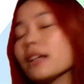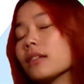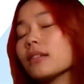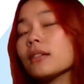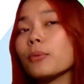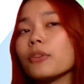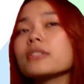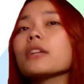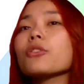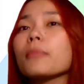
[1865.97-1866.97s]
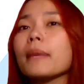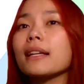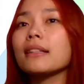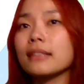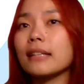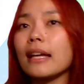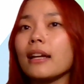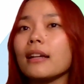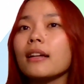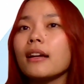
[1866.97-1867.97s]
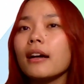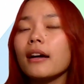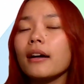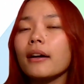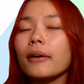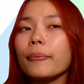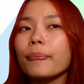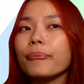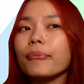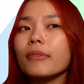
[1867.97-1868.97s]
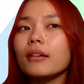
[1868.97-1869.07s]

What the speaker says: like the projects that you're making today, um,